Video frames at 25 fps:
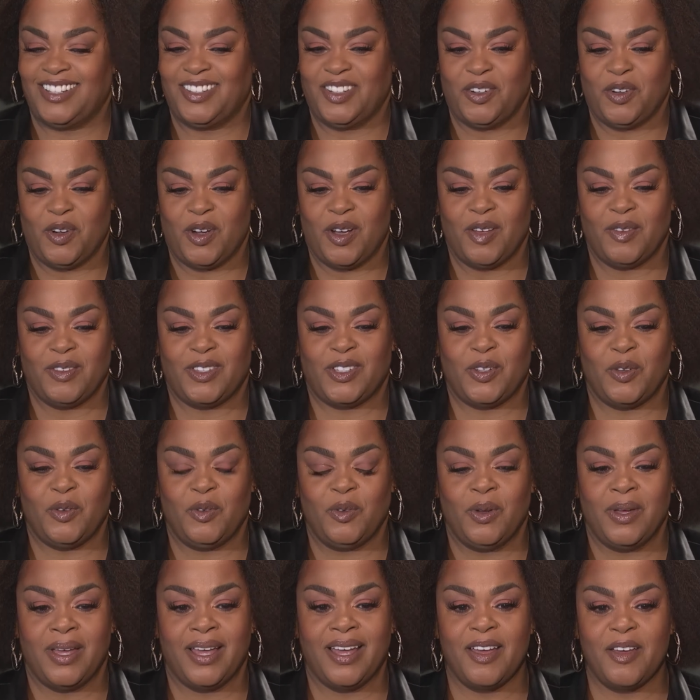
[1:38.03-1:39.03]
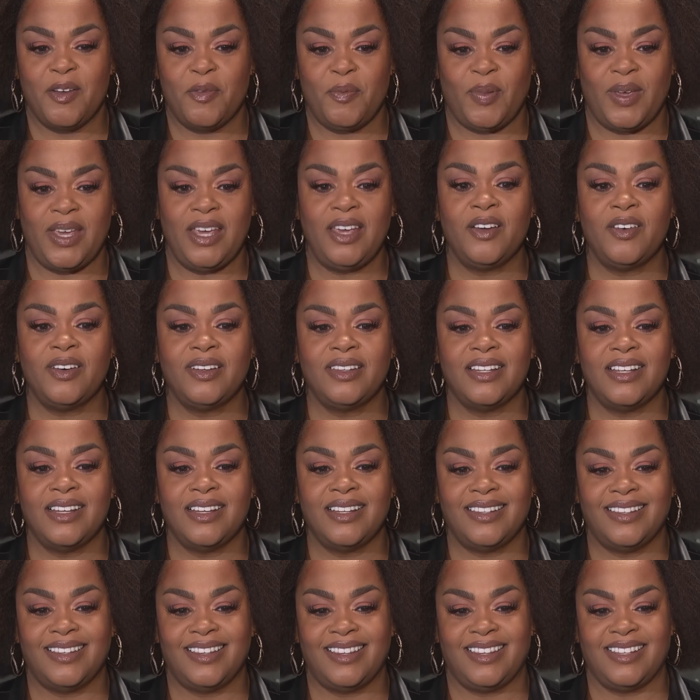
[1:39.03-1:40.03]
to, to be
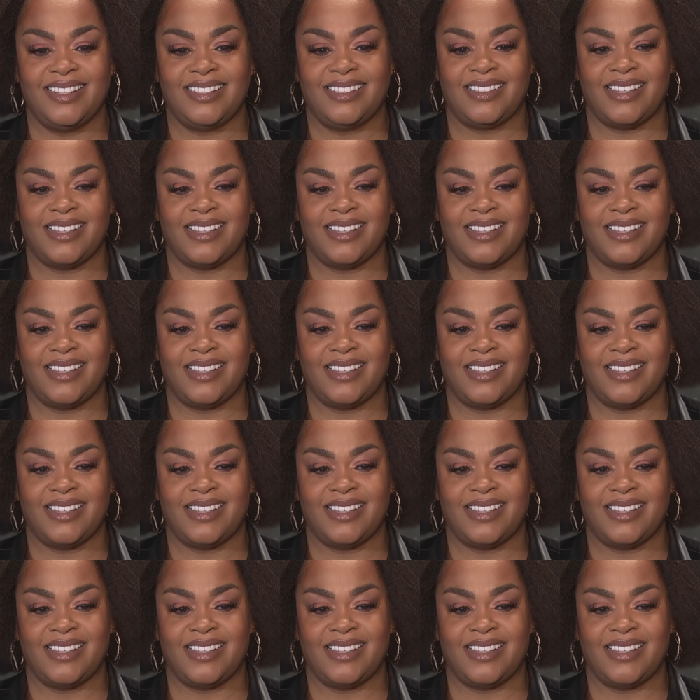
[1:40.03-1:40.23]
on the,